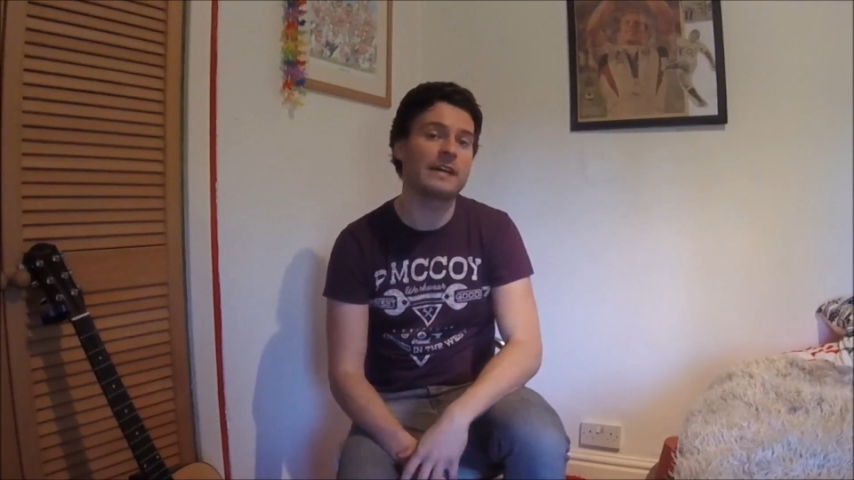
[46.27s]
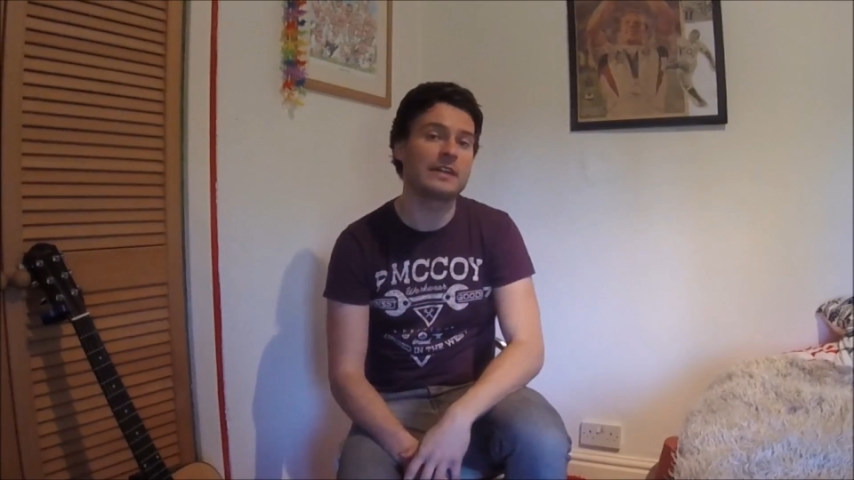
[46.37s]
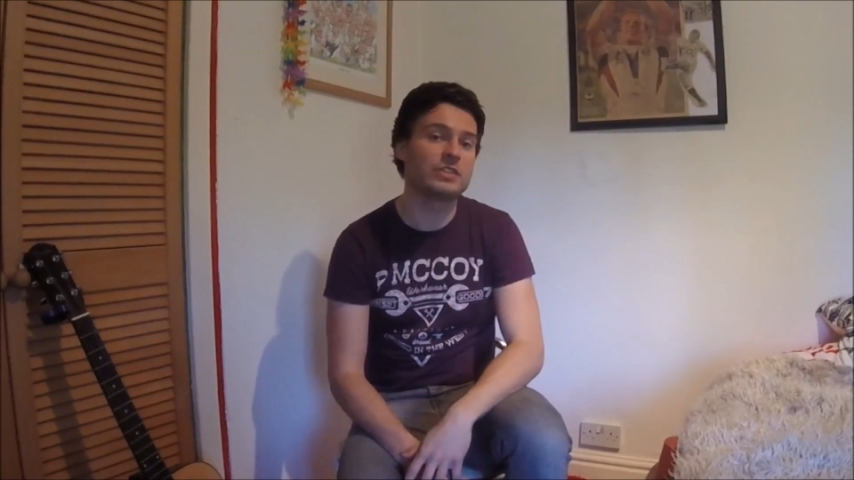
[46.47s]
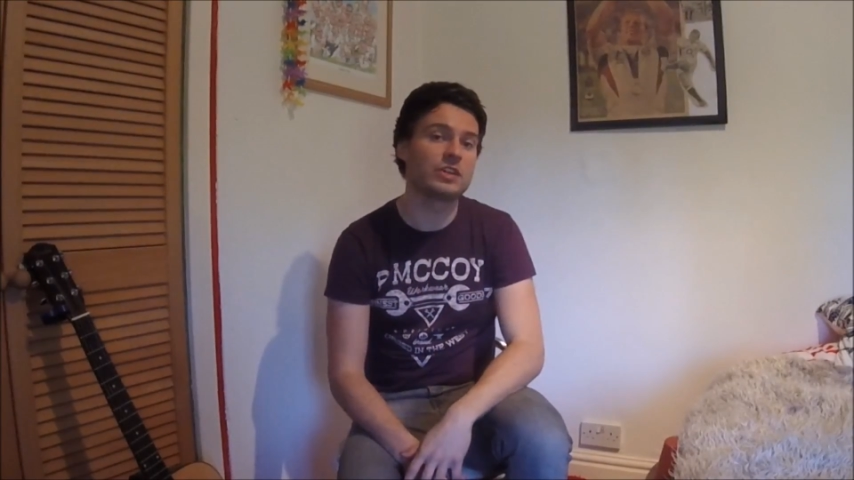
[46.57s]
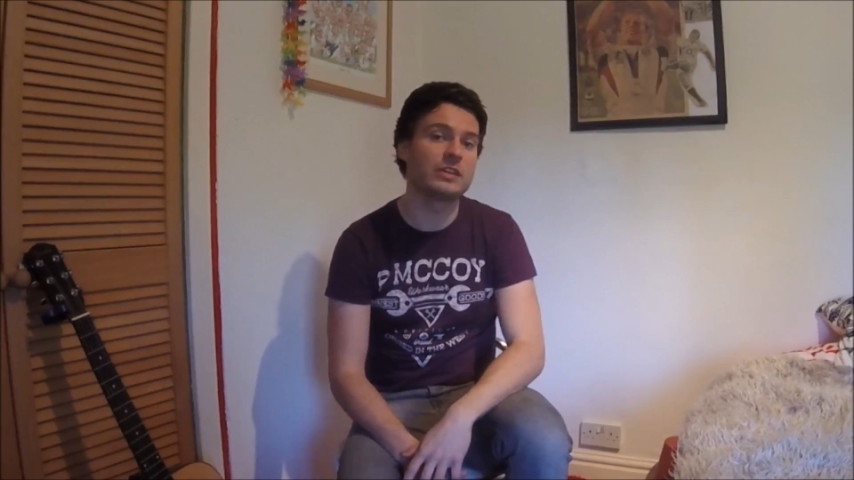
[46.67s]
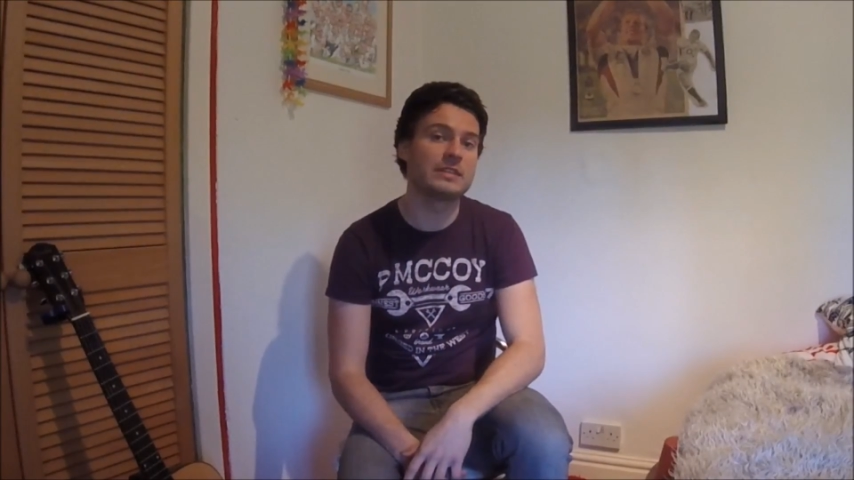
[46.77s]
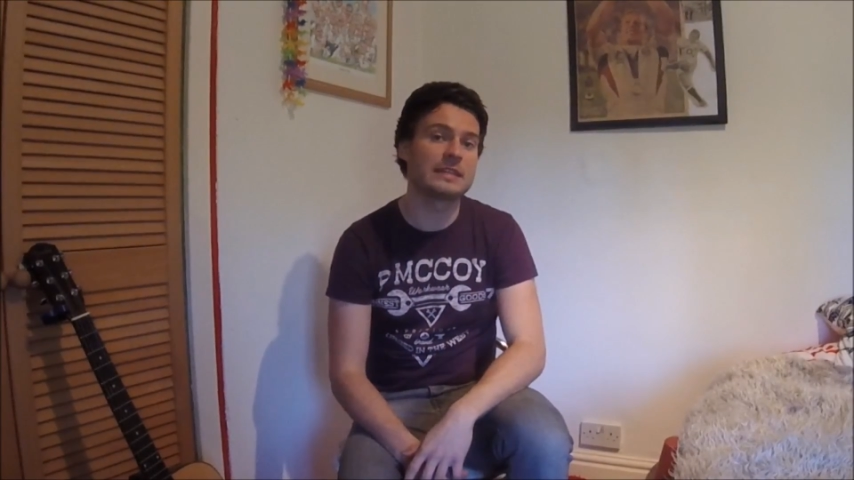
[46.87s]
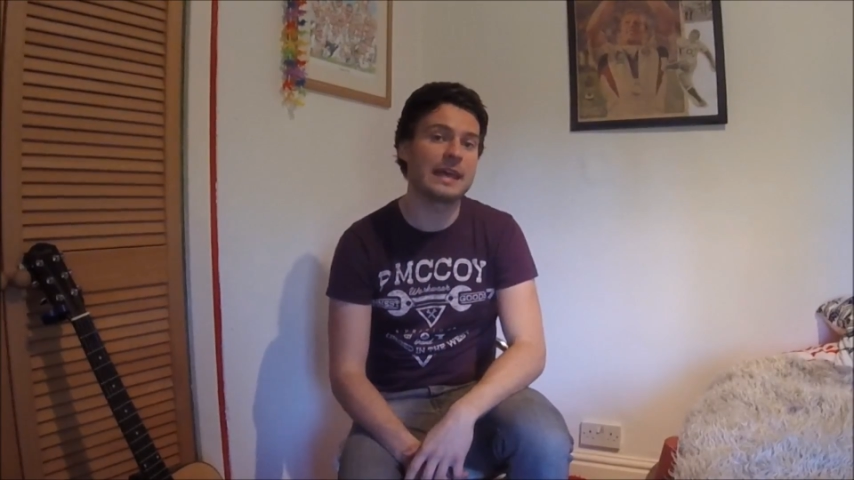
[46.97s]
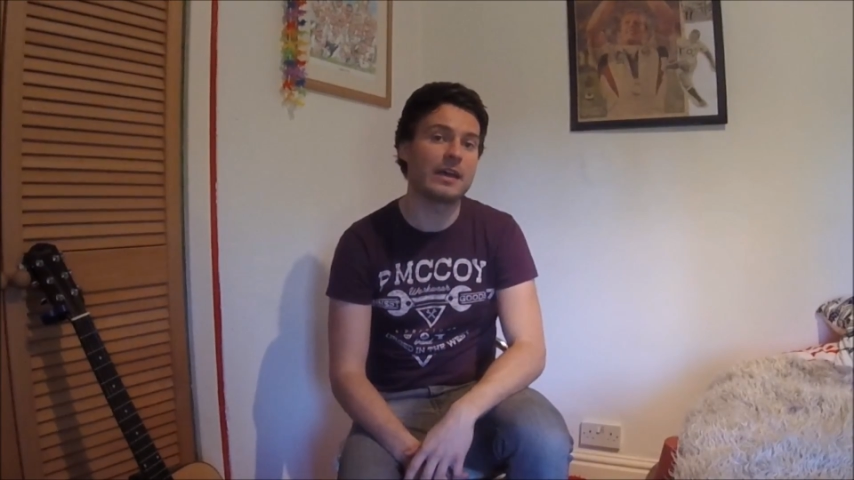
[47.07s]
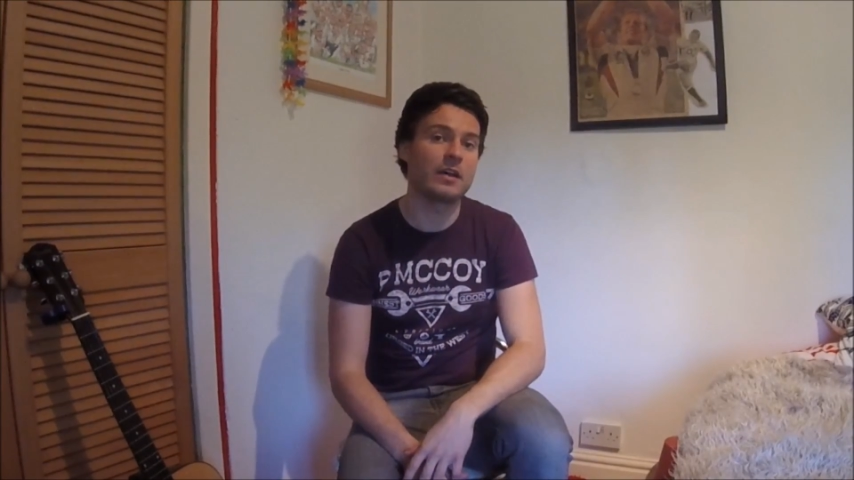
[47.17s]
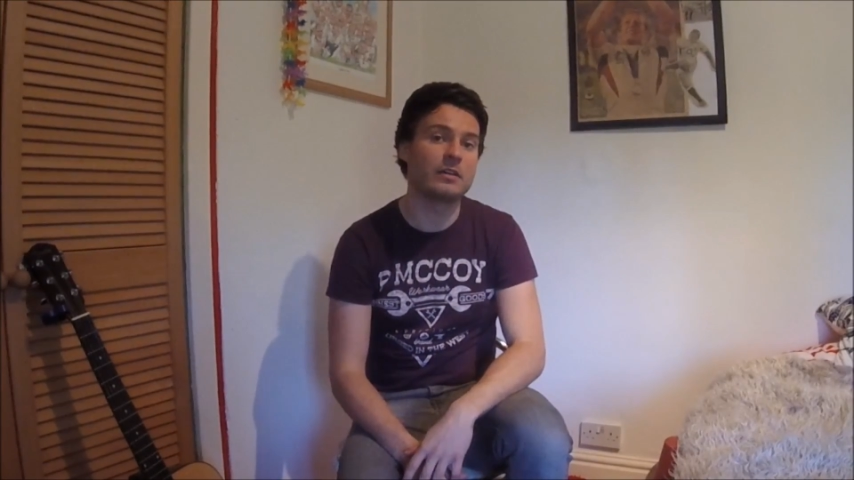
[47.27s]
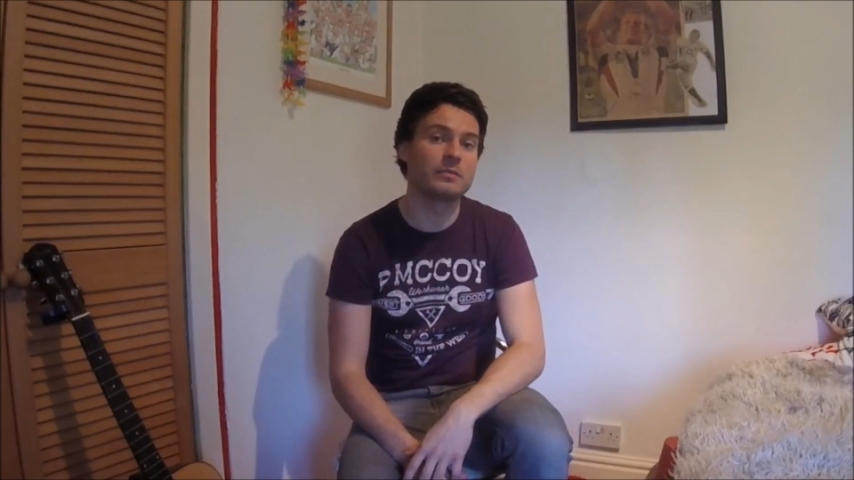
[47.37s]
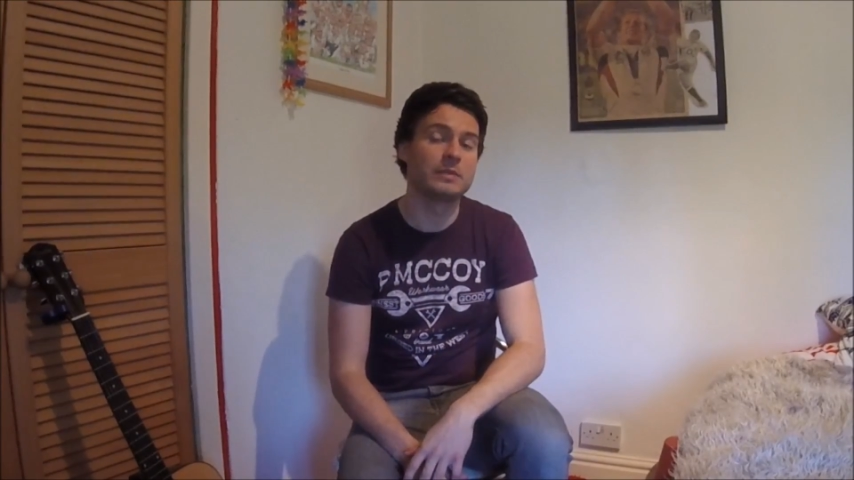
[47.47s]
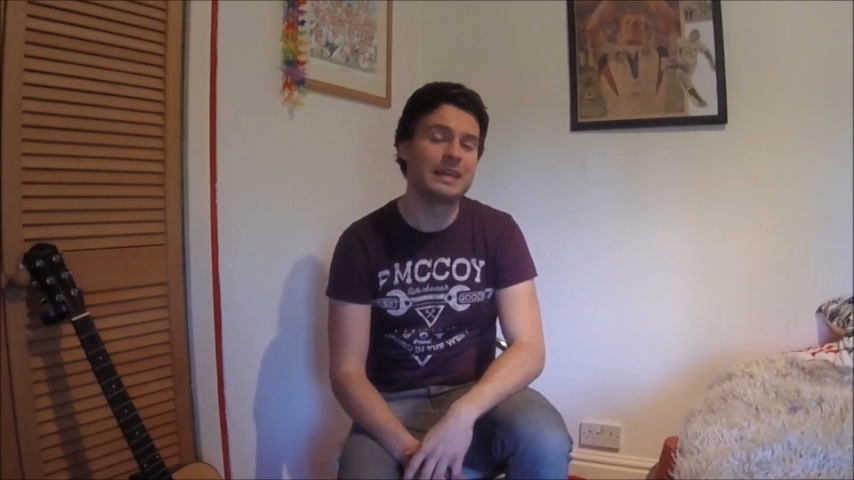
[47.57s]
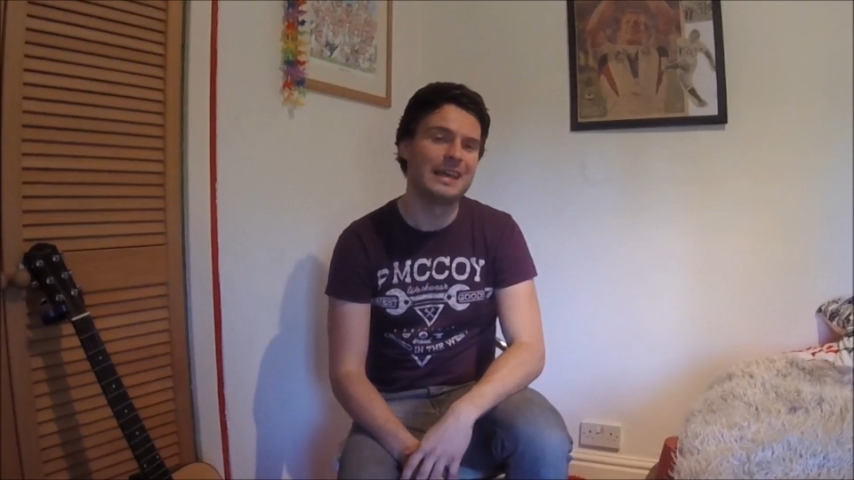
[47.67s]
hour journey to get home,